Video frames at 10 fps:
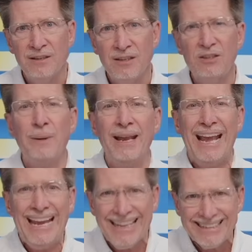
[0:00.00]
excuse me,
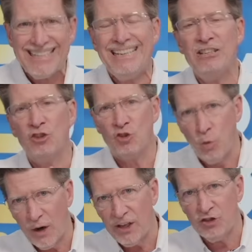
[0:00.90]
18 to
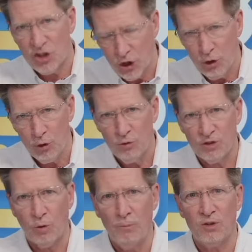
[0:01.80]
22
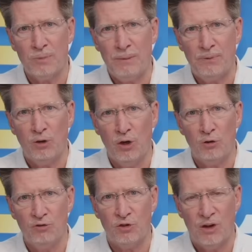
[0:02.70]
is where most people
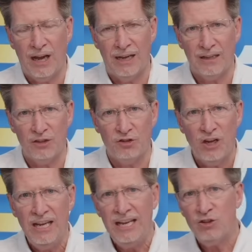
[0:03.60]
go to college.
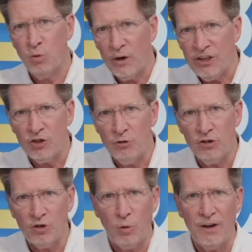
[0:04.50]
22
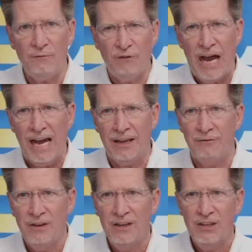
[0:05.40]
to
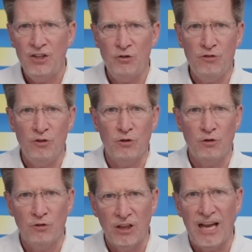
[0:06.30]
25, you,
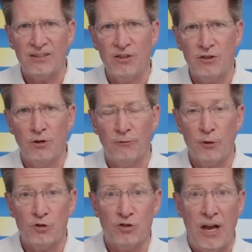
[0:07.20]
you're locked into your
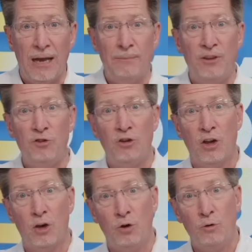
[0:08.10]
first job, and then you
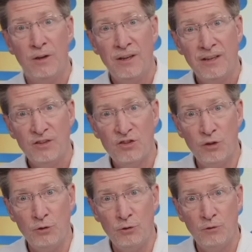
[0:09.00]
go
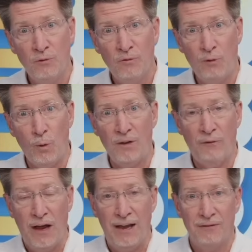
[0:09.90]
to
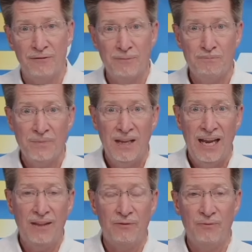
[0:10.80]
45.
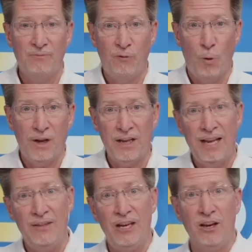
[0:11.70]
And 40,
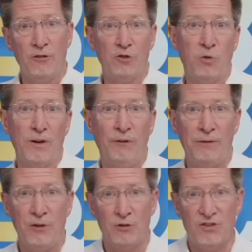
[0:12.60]
and then another
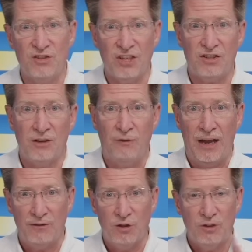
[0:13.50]
25 years to
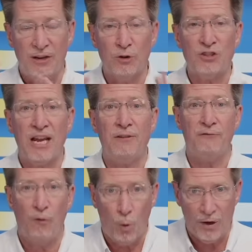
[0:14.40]
65. So give or take
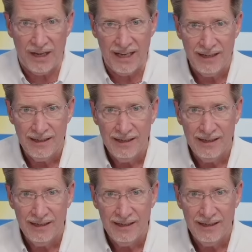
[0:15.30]
40,